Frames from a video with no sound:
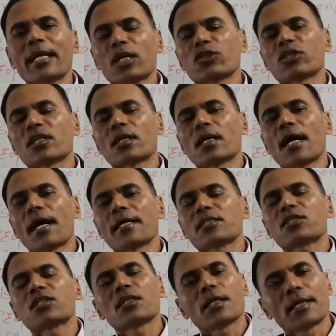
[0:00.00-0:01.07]

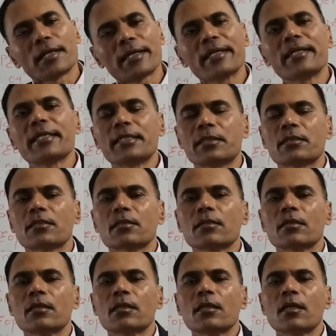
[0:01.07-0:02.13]
unauthorized
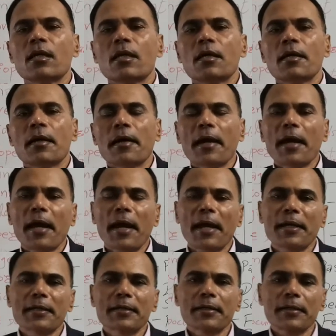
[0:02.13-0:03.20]
release.
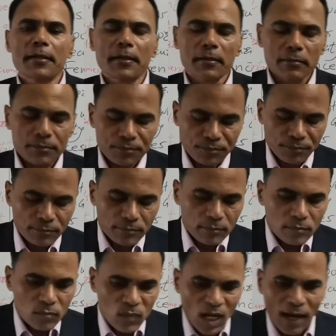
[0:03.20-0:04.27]
And
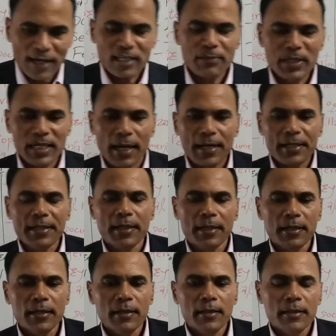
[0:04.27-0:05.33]
ultimate
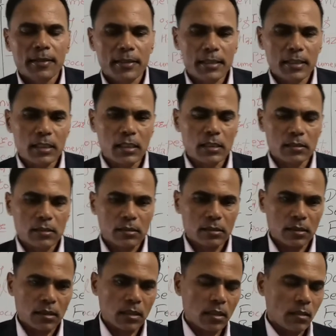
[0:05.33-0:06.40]
idea is
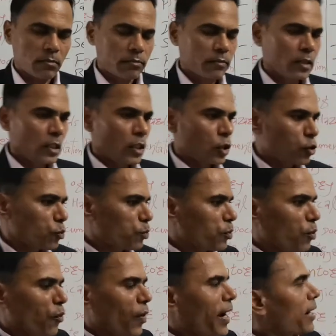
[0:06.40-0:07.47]
to
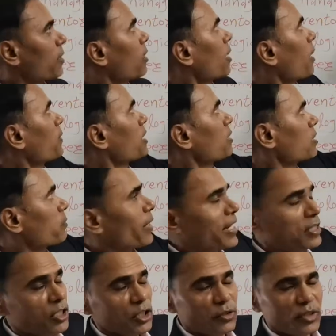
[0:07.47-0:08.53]
provide, this
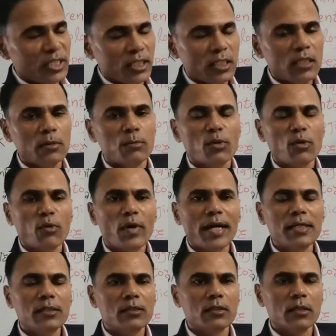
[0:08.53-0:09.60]
biosecurity
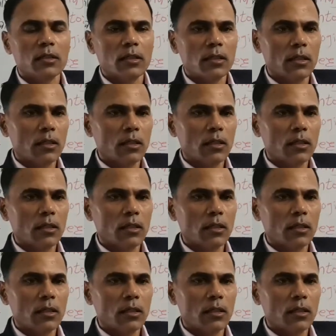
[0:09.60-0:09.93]
provides the